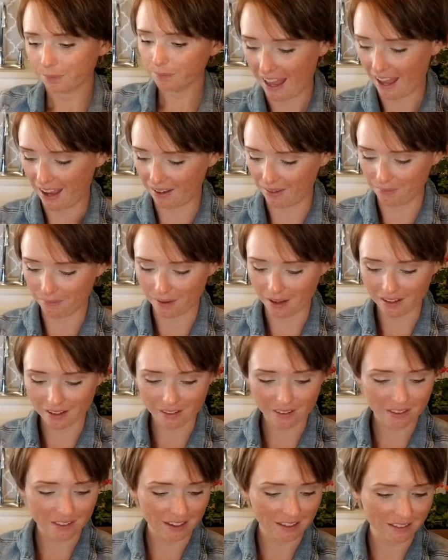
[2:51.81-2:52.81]

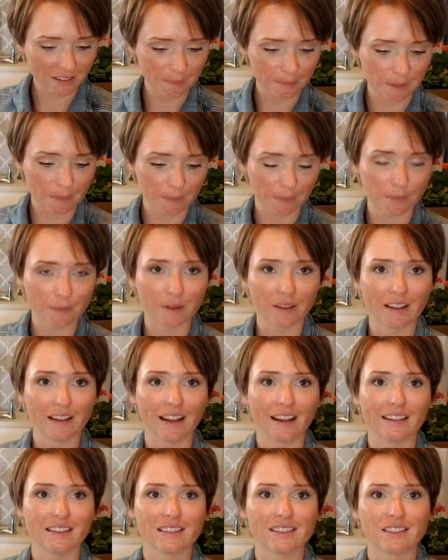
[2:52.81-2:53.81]
Another thing that people really
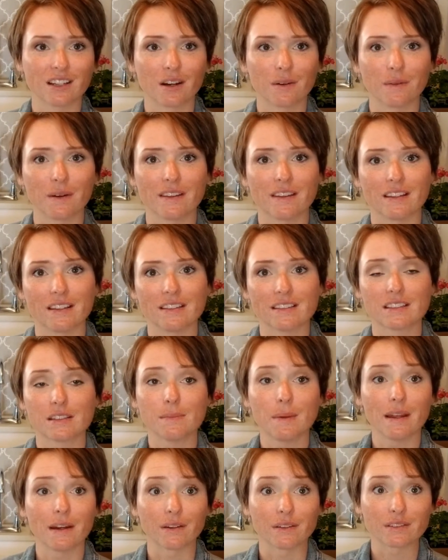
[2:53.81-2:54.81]
like to start with is
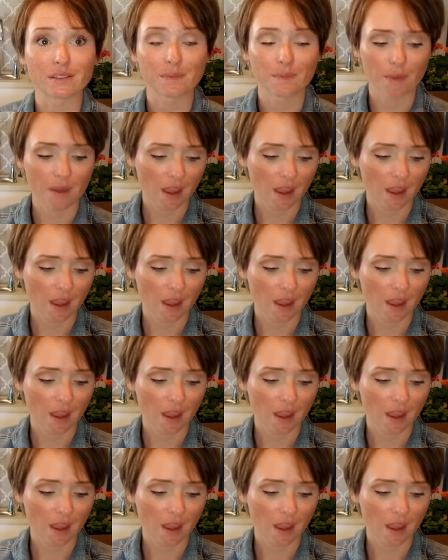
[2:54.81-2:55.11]
tomatoes.